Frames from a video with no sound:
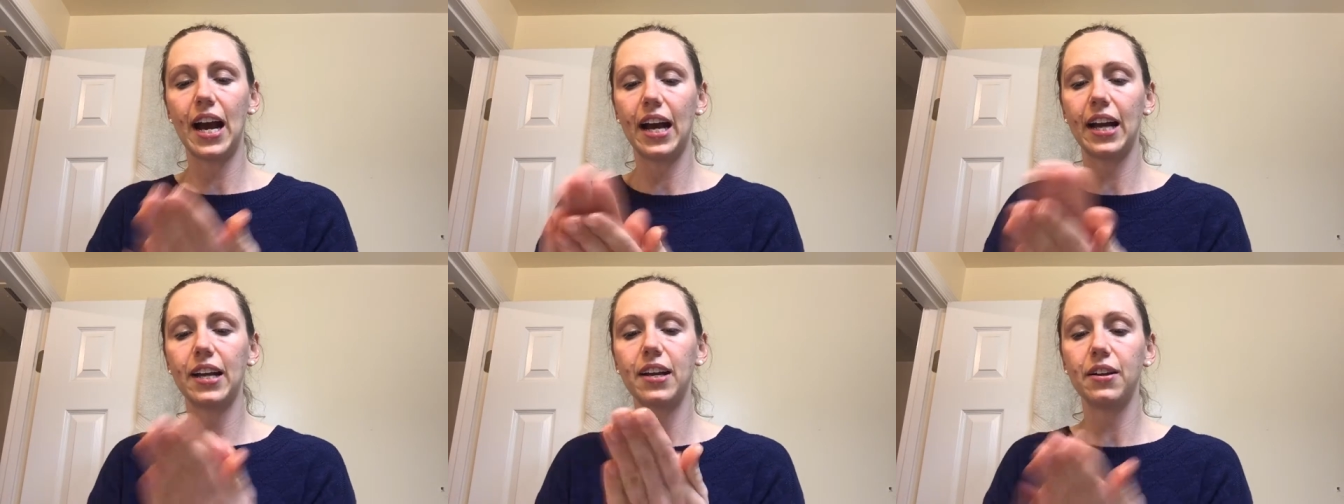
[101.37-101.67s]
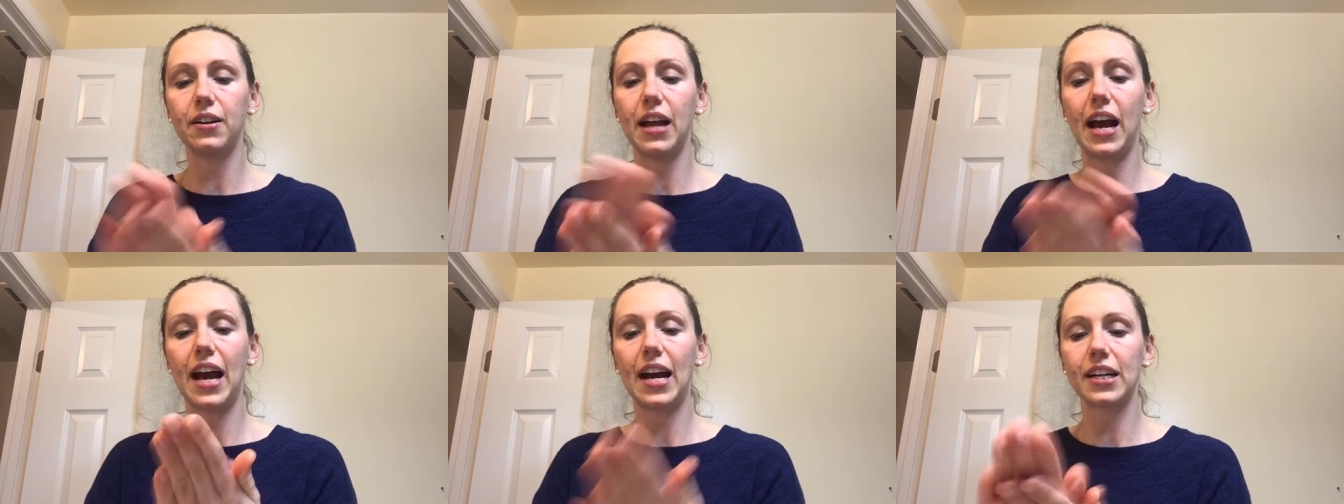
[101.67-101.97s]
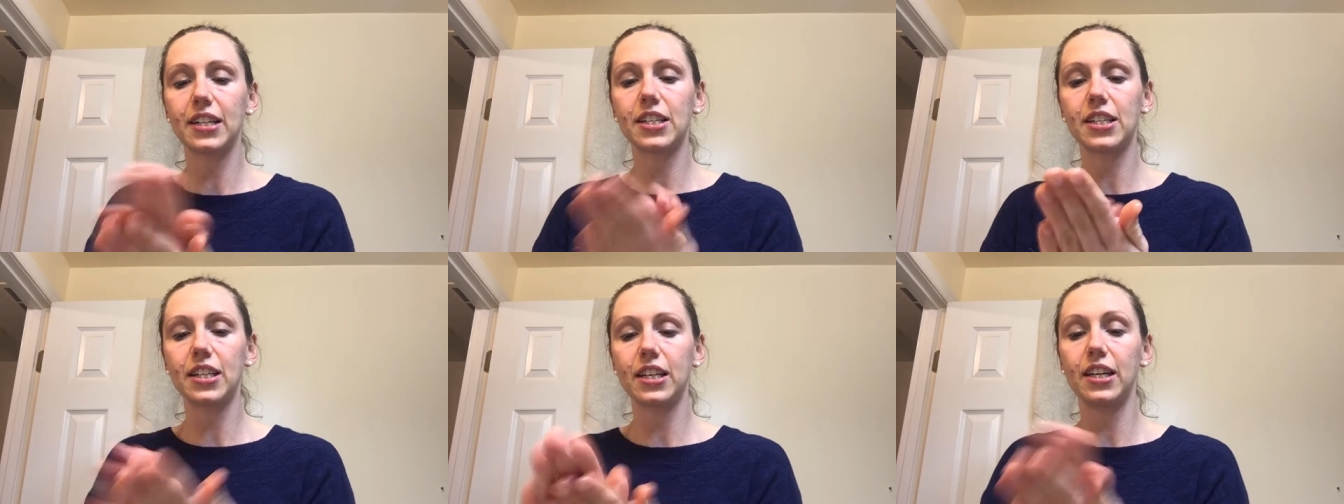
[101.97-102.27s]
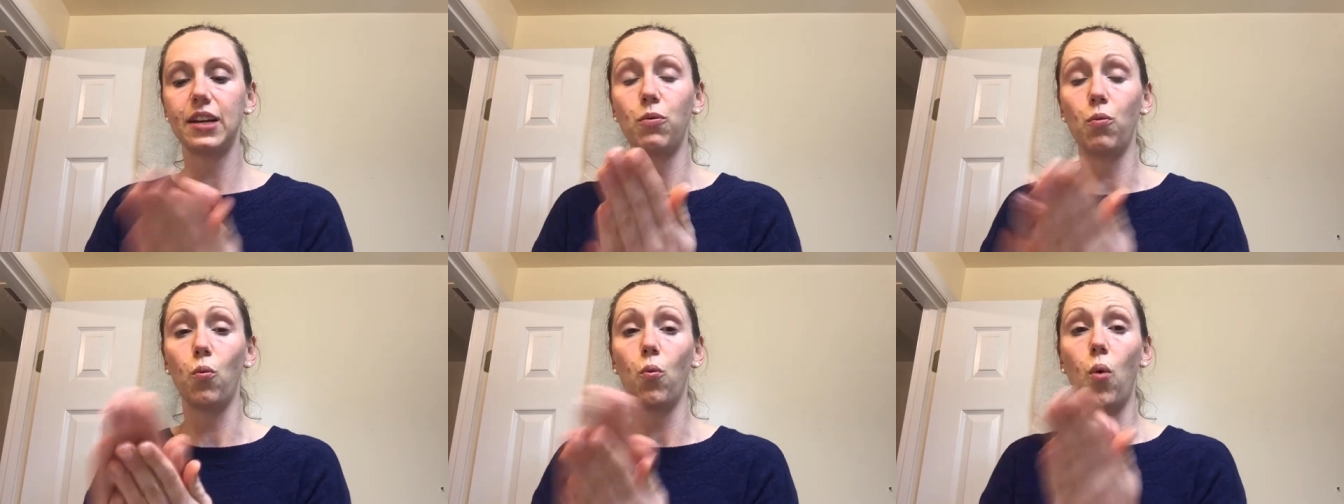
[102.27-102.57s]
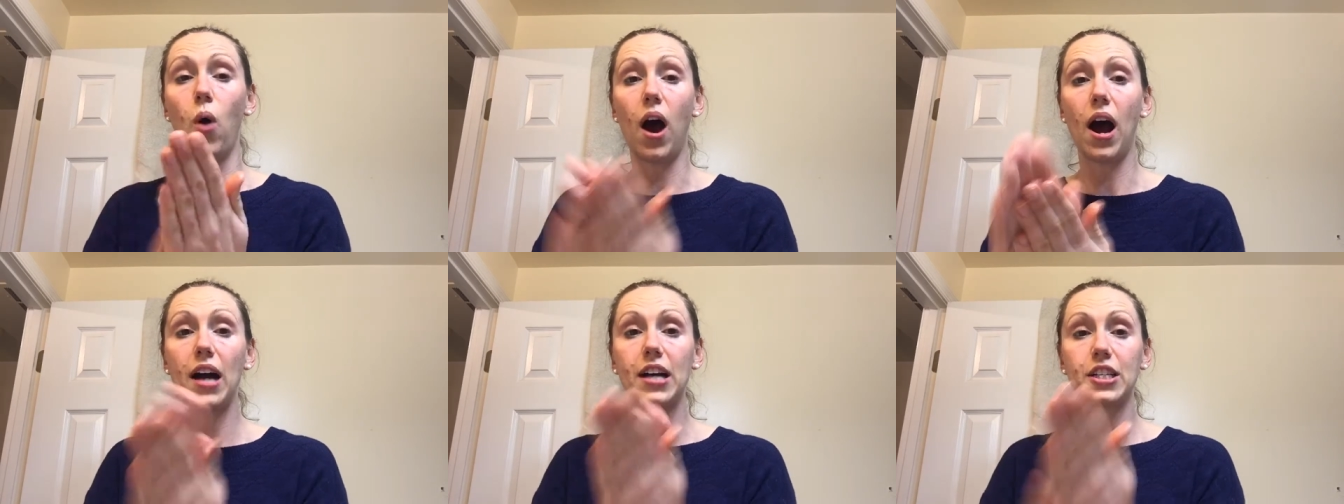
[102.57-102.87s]
I could actually
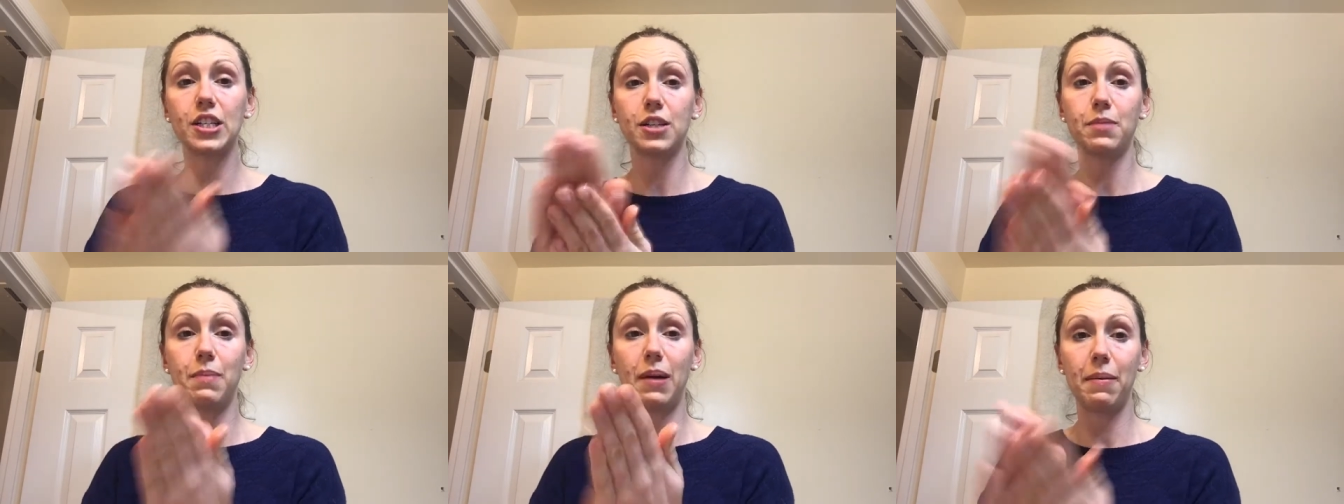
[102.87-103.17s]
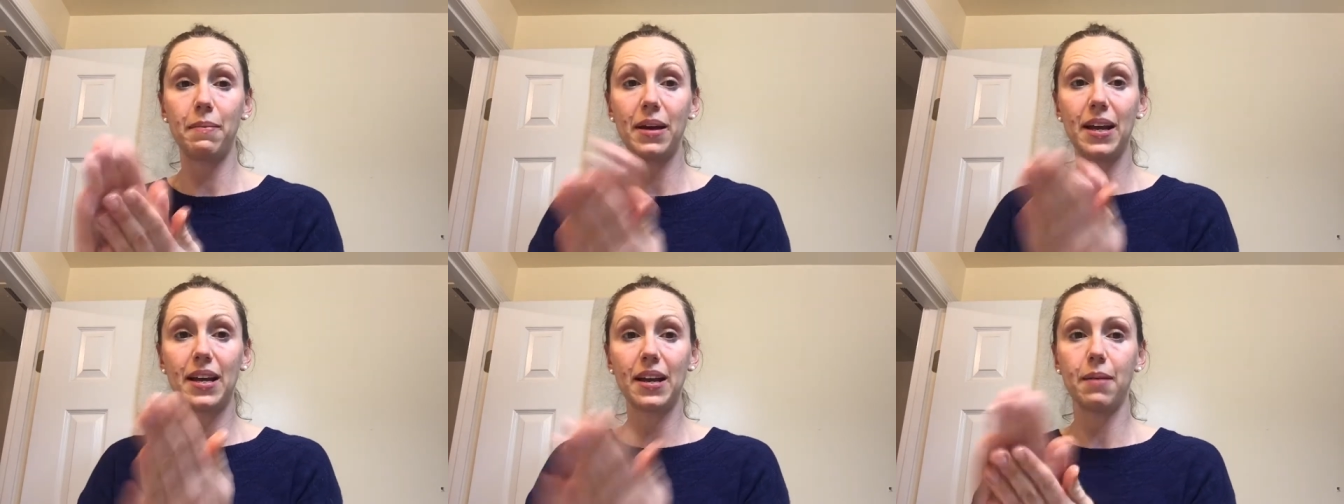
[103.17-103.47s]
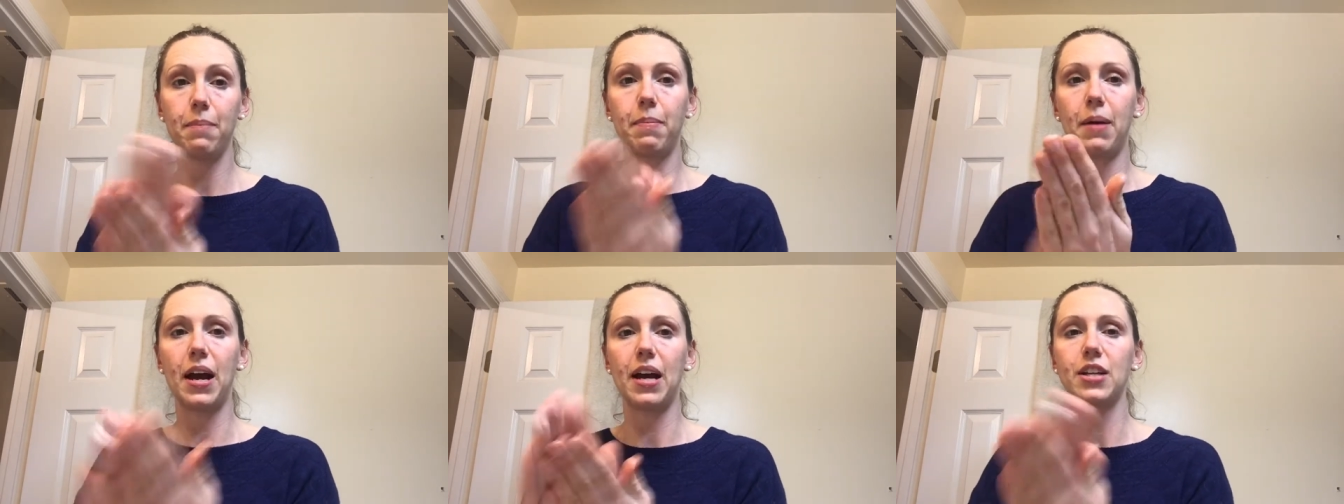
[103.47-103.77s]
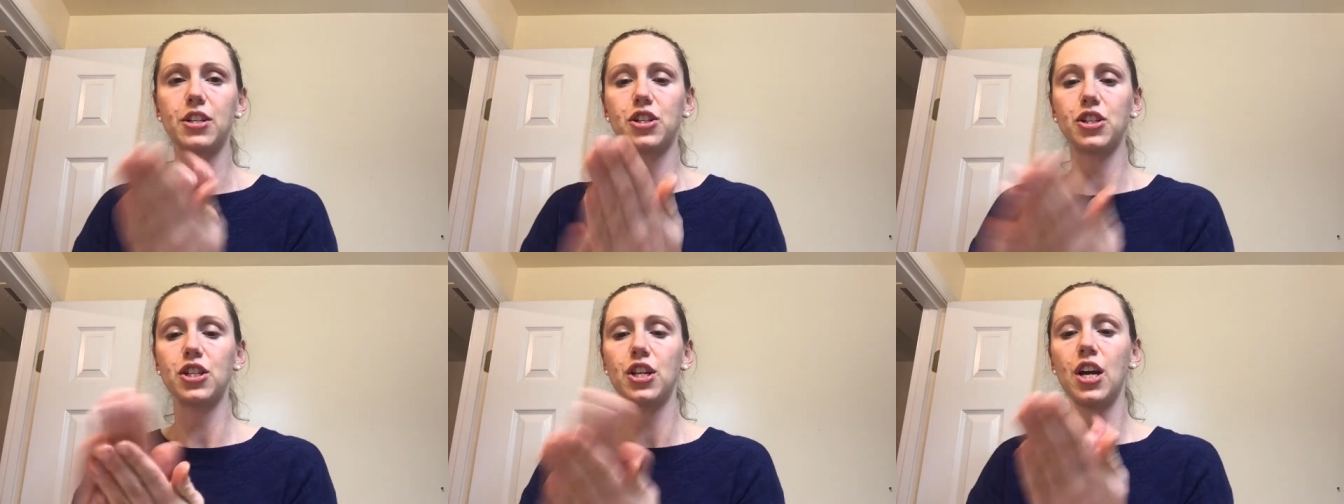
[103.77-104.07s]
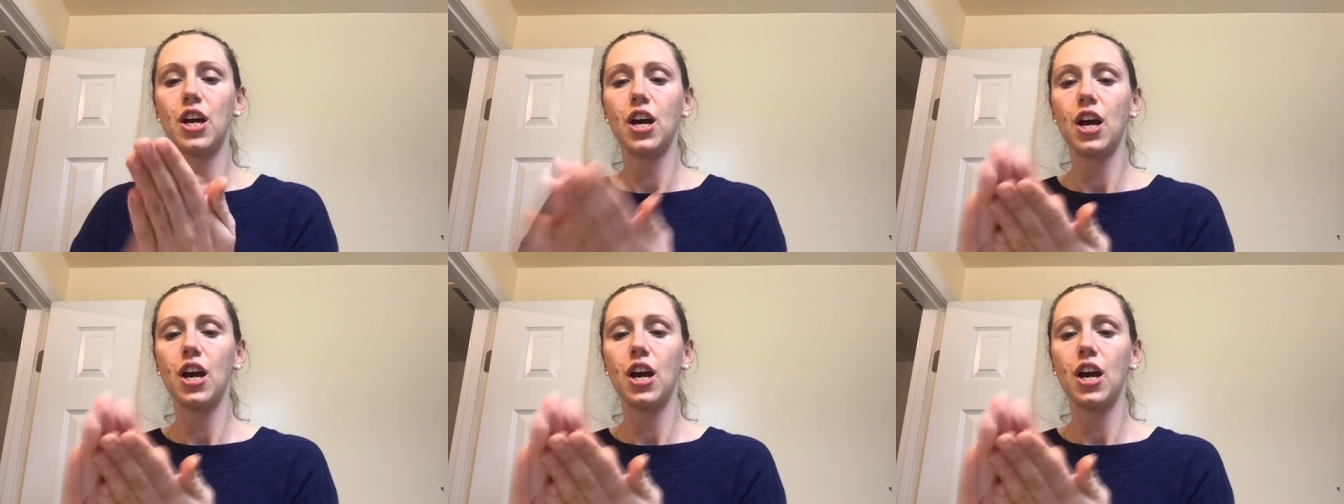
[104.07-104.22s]
wash my makeup brush